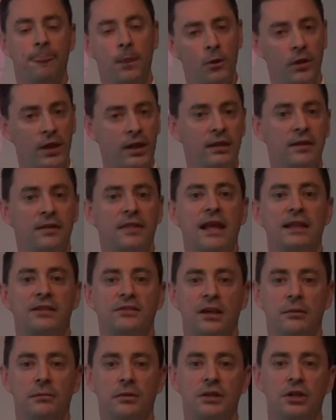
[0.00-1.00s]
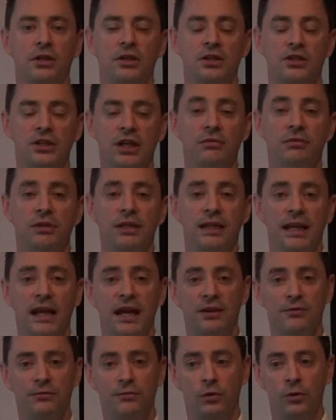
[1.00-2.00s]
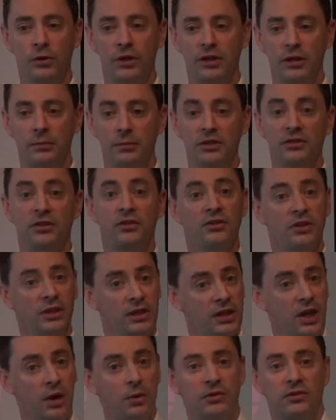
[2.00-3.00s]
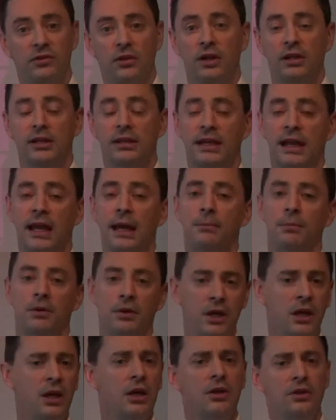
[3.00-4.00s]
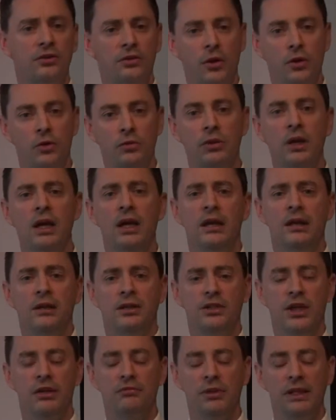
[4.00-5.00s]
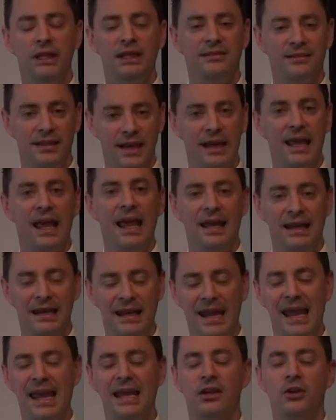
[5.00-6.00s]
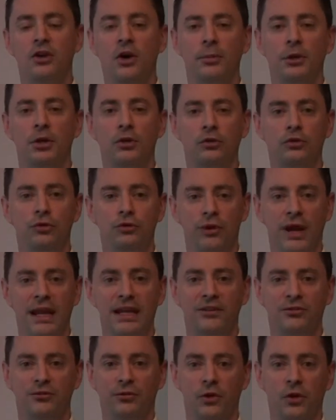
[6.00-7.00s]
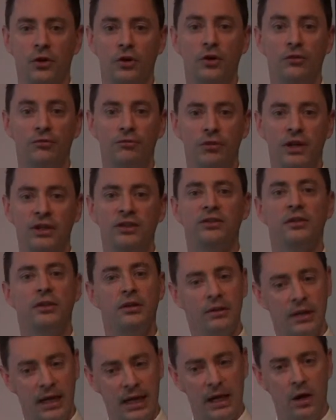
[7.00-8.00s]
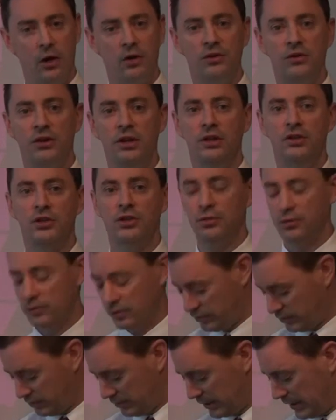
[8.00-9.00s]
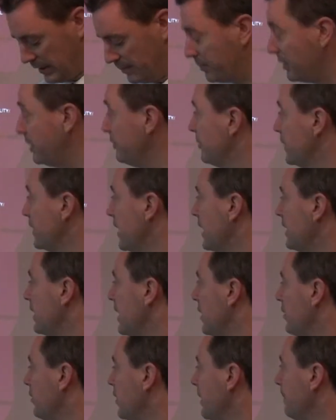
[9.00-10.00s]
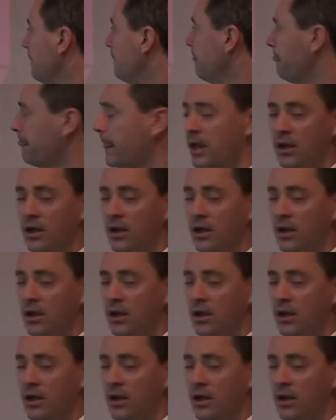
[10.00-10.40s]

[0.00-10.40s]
Well, then that's something that you generally can't afford in your business and you know it's likely to happen. So generally it's an economical transfer of risk onto the insurance company for that area.